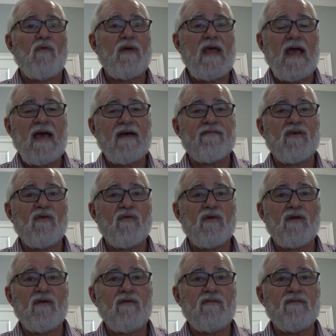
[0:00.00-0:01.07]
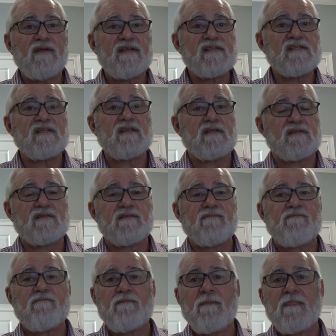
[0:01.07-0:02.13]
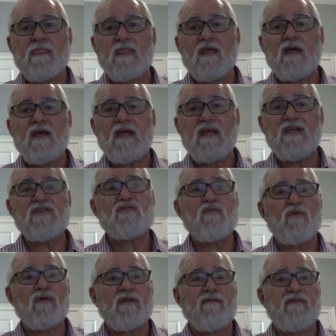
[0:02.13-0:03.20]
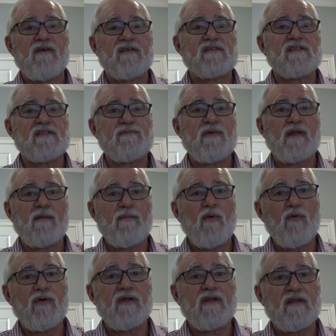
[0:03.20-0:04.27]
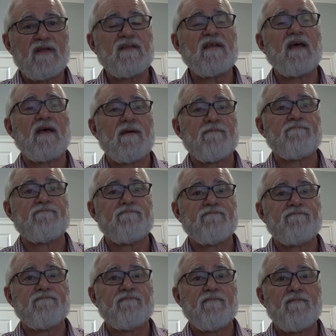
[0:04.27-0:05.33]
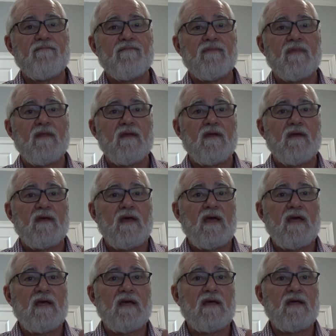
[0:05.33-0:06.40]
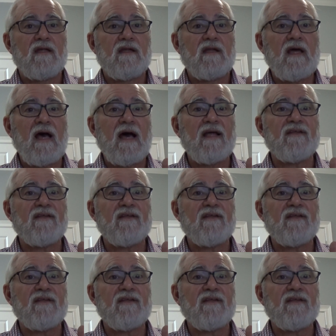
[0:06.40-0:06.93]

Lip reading: we have going on is this. Each one of us has been appointed a time. And I